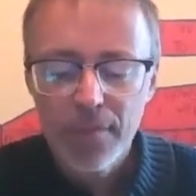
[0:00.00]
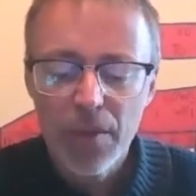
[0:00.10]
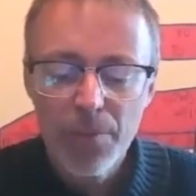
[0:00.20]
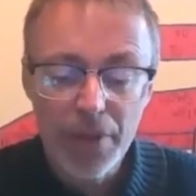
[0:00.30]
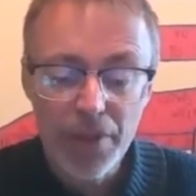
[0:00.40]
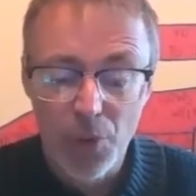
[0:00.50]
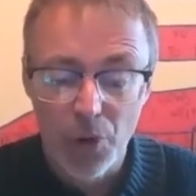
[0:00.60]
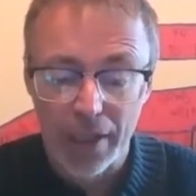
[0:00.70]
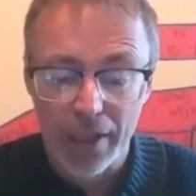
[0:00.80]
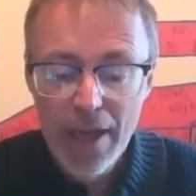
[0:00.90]
Monday
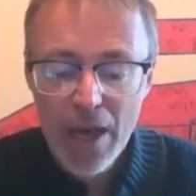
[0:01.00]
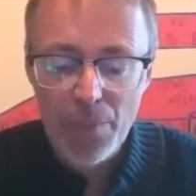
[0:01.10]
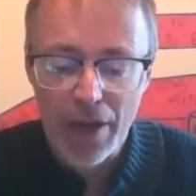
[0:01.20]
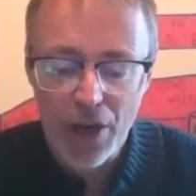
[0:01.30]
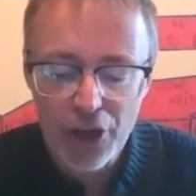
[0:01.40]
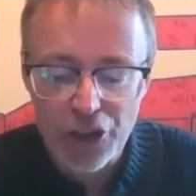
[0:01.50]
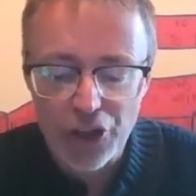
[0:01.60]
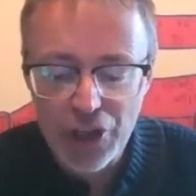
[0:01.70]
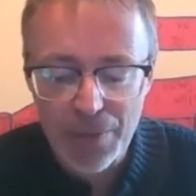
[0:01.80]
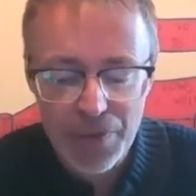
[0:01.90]
morning. My heart
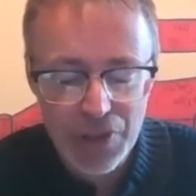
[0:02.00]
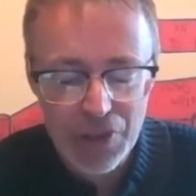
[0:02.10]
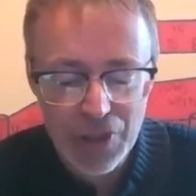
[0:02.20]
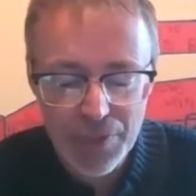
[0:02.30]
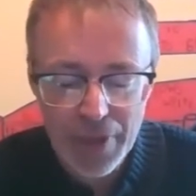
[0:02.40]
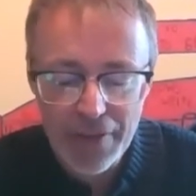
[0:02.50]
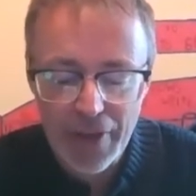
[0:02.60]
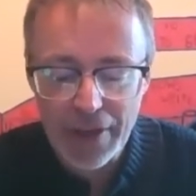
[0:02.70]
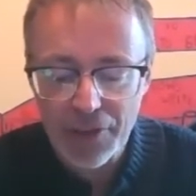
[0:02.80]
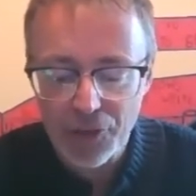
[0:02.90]
jumps to see the
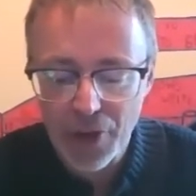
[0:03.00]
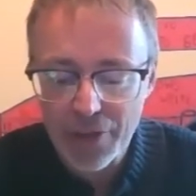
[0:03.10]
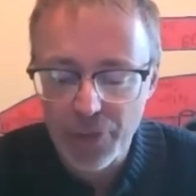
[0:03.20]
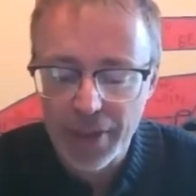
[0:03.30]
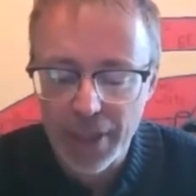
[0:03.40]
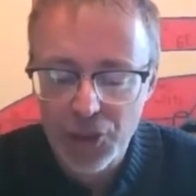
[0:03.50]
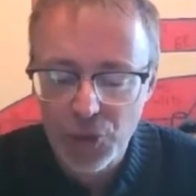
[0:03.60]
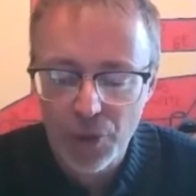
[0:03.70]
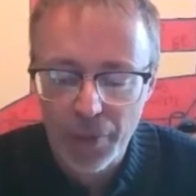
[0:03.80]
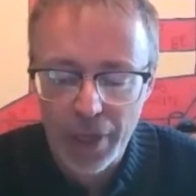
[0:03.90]
minivan in the driveway next
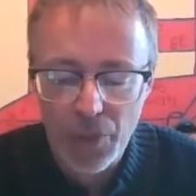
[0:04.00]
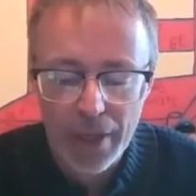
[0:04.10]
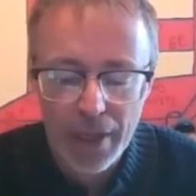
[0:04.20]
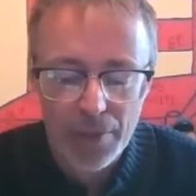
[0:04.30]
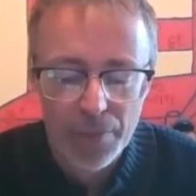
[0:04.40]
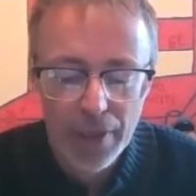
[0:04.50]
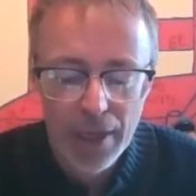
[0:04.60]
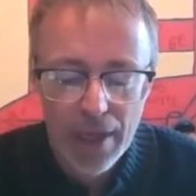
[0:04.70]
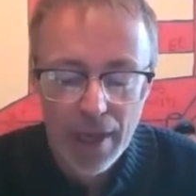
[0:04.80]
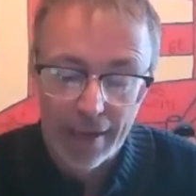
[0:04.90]
door when I wake up.
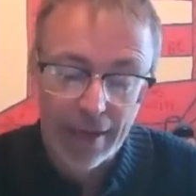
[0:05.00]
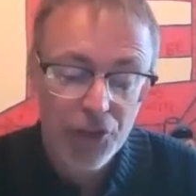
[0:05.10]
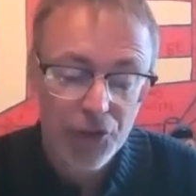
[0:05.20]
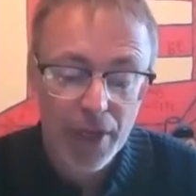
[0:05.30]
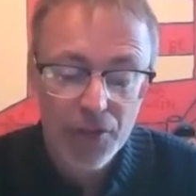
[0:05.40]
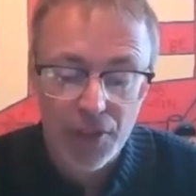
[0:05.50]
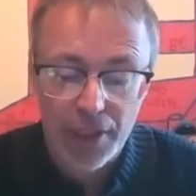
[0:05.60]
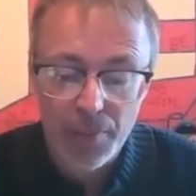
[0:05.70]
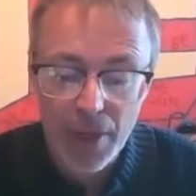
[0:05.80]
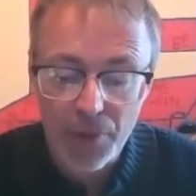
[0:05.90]
I get dressed and
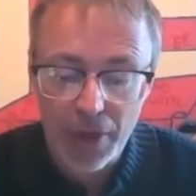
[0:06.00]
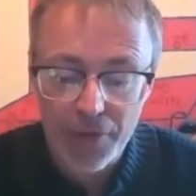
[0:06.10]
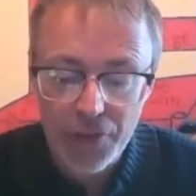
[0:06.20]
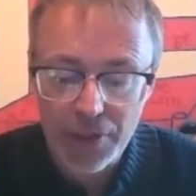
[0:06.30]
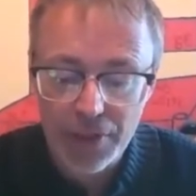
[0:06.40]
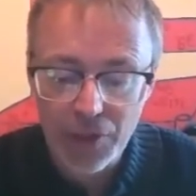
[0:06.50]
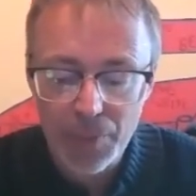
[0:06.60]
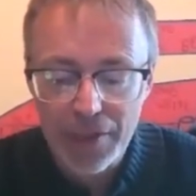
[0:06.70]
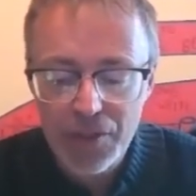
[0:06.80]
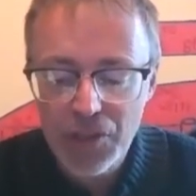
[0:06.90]
eat my breakfast in little
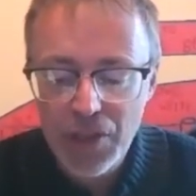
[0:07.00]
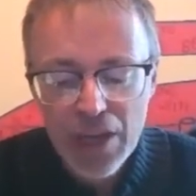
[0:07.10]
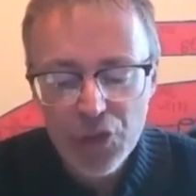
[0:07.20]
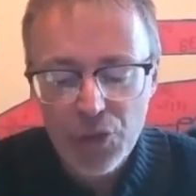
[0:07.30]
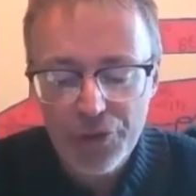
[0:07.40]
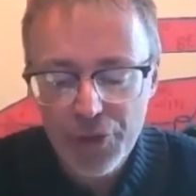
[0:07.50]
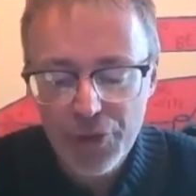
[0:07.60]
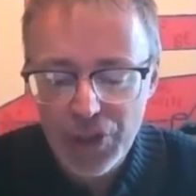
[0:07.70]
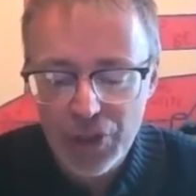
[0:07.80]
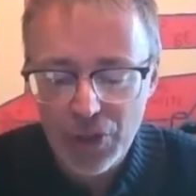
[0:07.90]
bites, so if
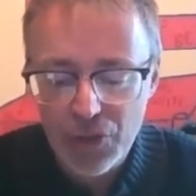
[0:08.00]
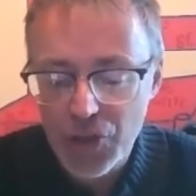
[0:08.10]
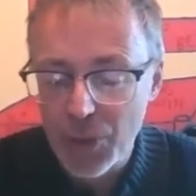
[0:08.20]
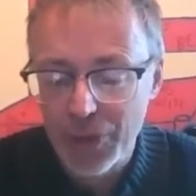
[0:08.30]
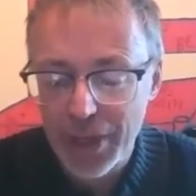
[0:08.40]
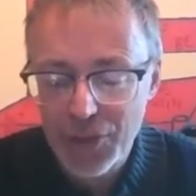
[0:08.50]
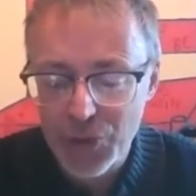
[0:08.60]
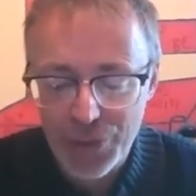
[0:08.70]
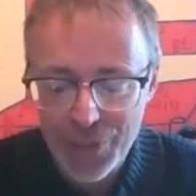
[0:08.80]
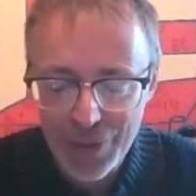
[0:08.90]
Christy calls, I won't answer
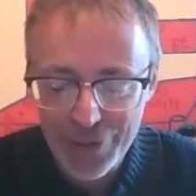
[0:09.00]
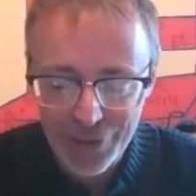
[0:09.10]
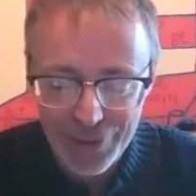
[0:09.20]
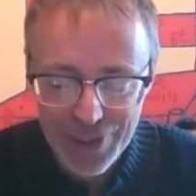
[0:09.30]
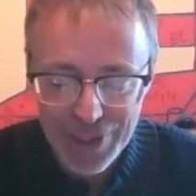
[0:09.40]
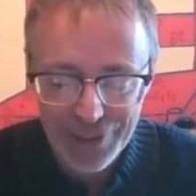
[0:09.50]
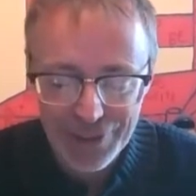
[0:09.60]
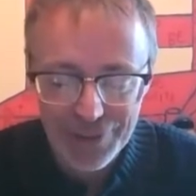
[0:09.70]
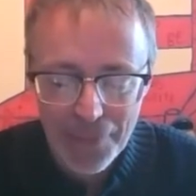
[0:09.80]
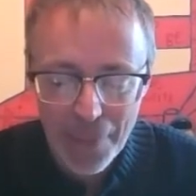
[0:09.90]
with a mouthful of cereal.